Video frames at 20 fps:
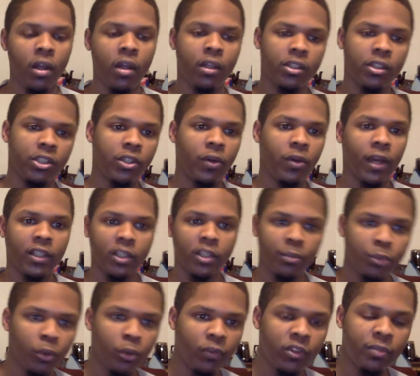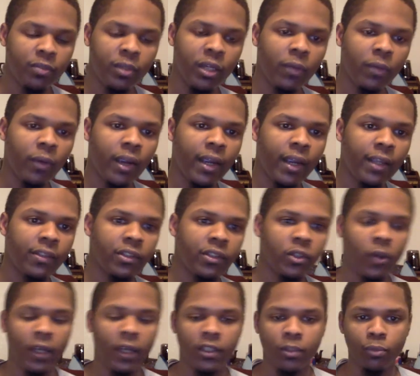still has to prove his mid-range, still
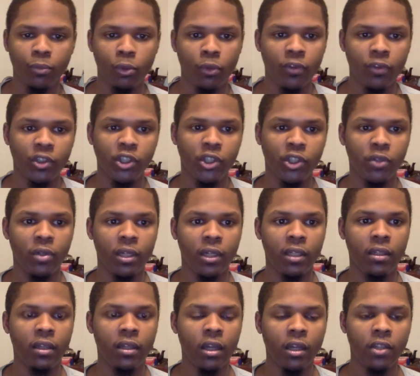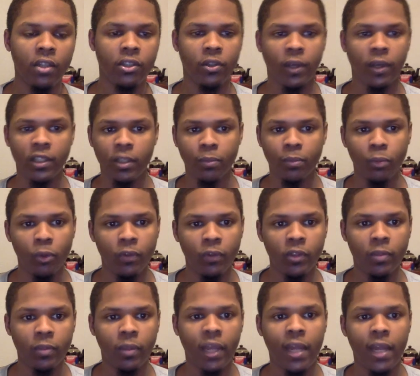has to prove his shooting, still has to prove his
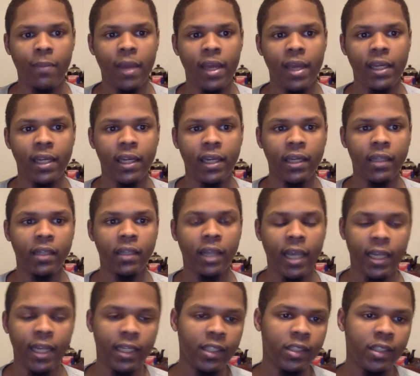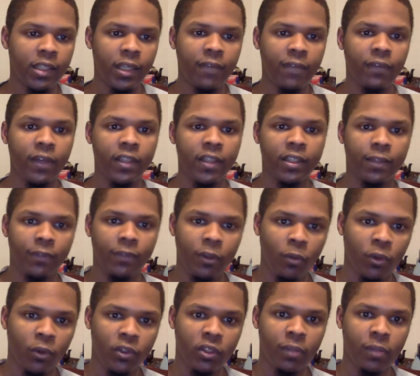playmaking and his defense if he
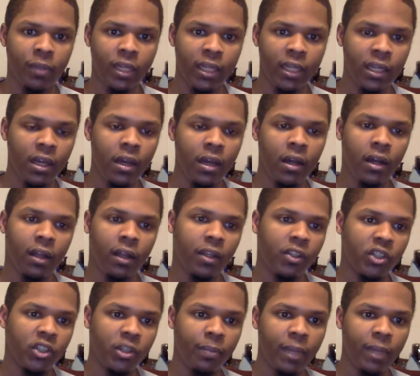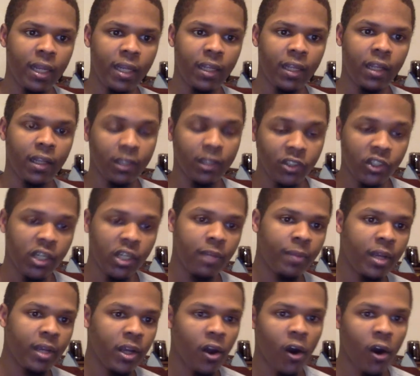wants to be a
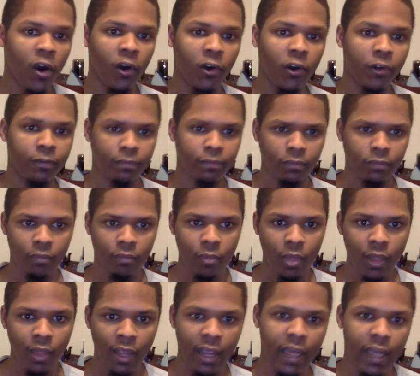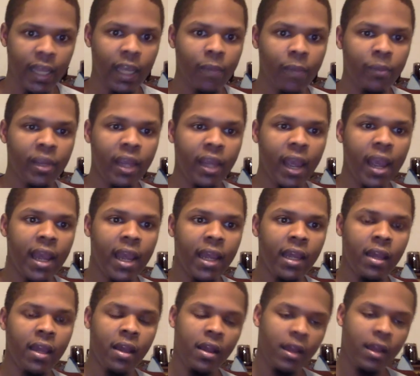legitimate guard in the NBA.
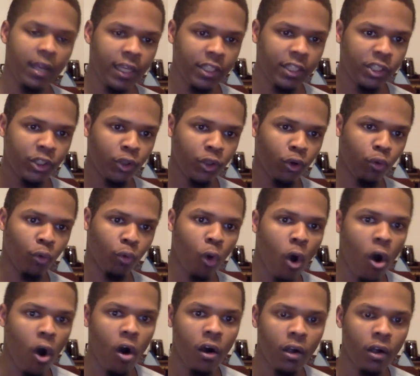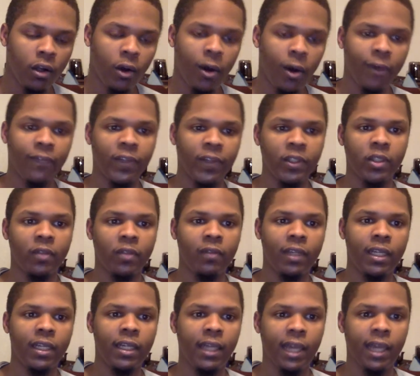He's still raw
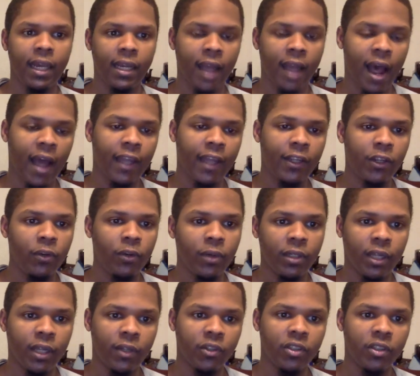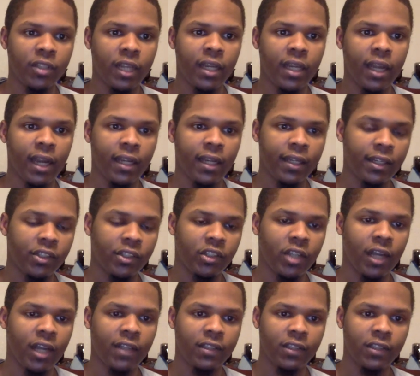offensively in IQ and understanding how to get
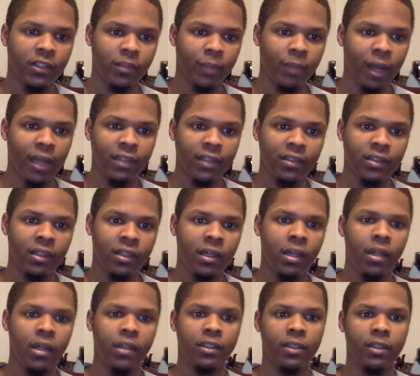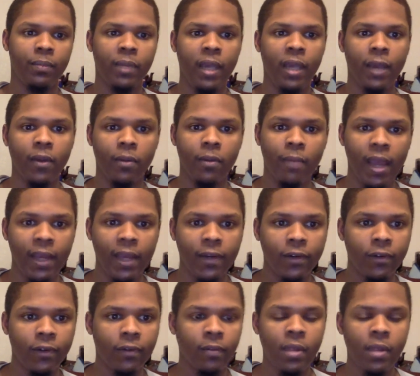shots and spots to be able to make
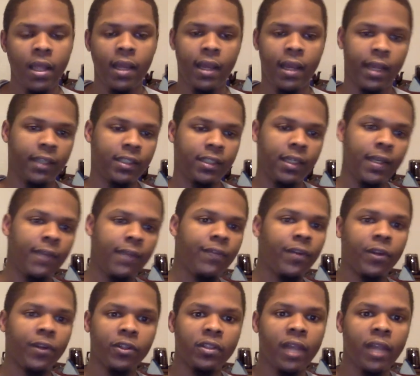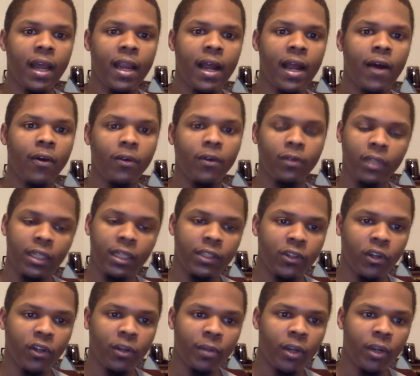them. Until he figures that out, he's
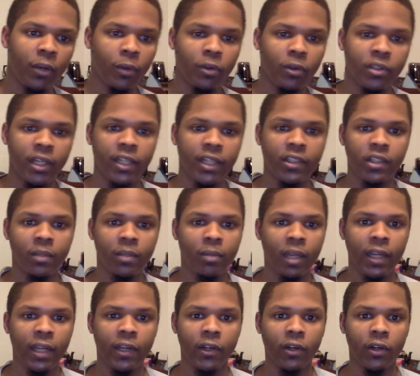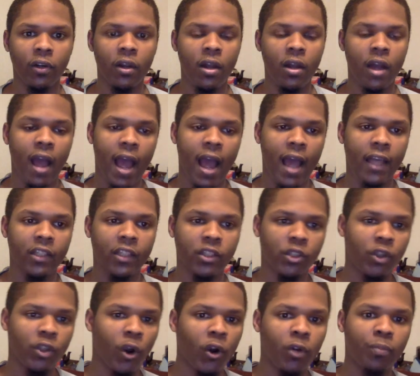going to be a rotation player, has
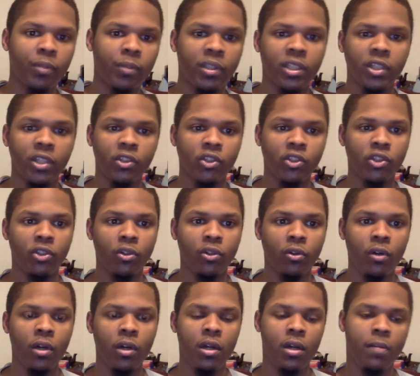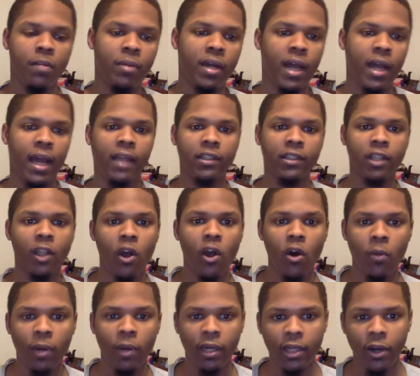star potential, but has a long
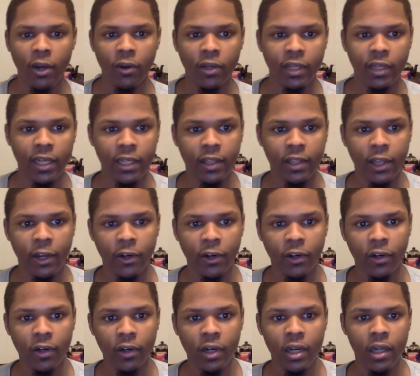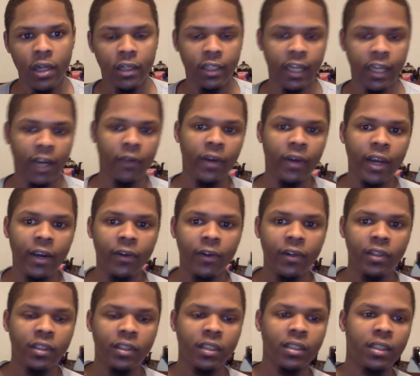way to go to get there. Gary
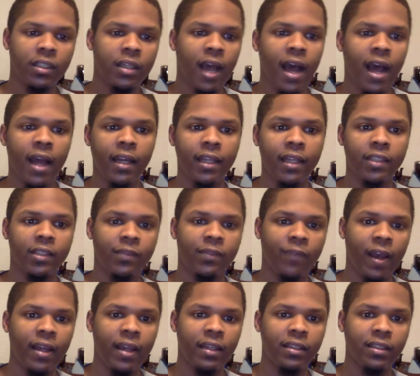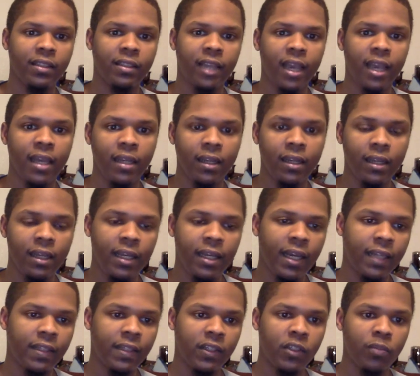Harris is a guy that's fighting to stay in the league
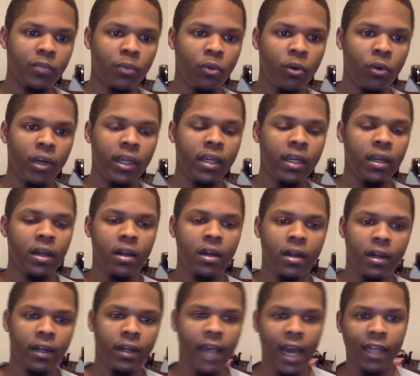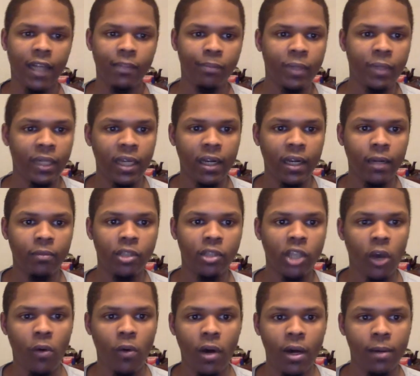at this point. Got beat up,
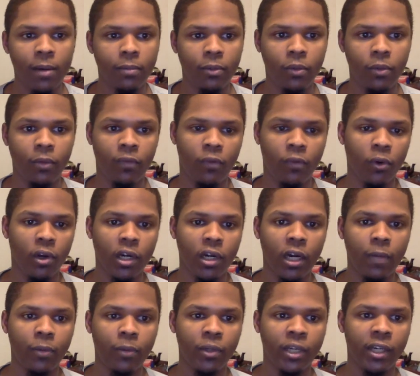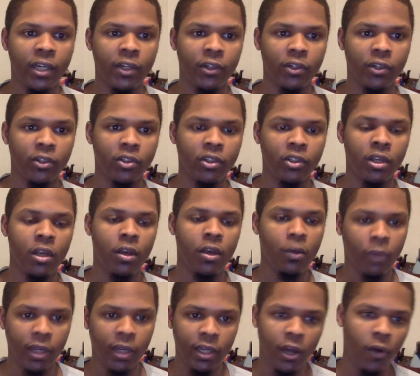toe up for a couple years.
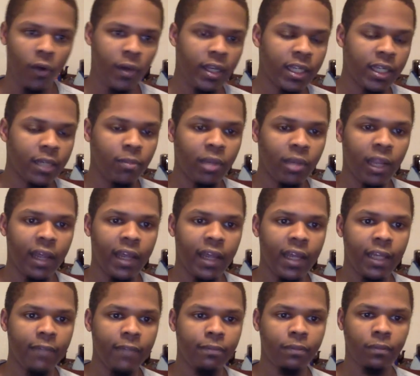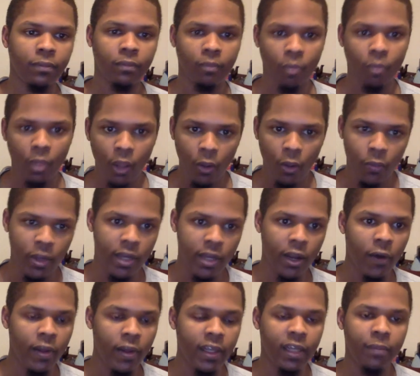We know he can play. We
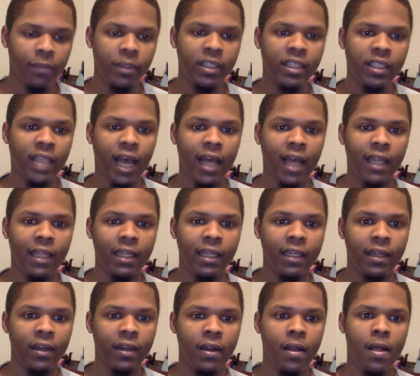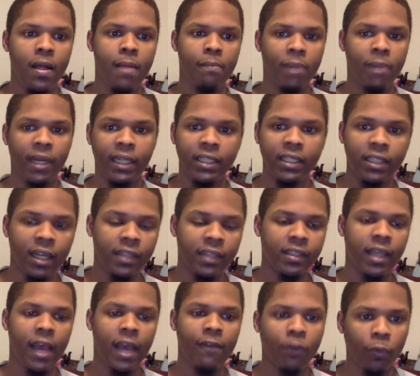know he could be solid, but he doesn't
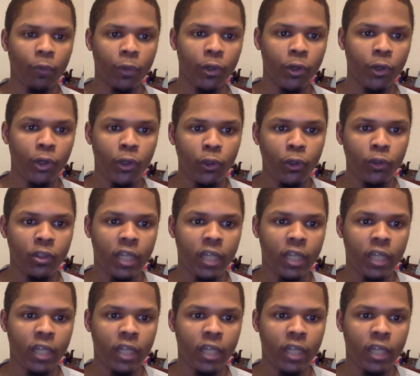have a real huge